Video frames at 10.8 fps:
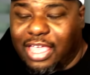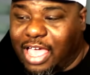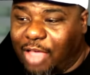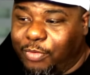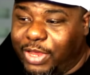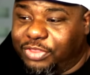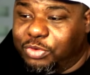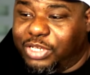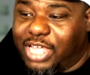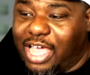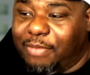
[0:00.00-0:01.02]
I read through
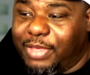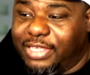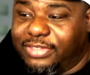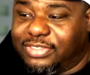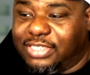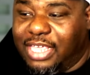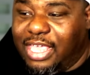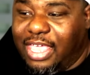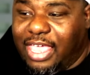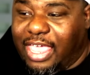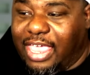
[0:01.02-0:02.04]
the comments
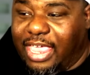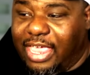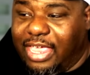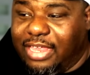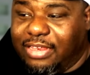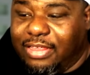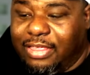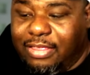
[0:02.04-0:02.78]
and,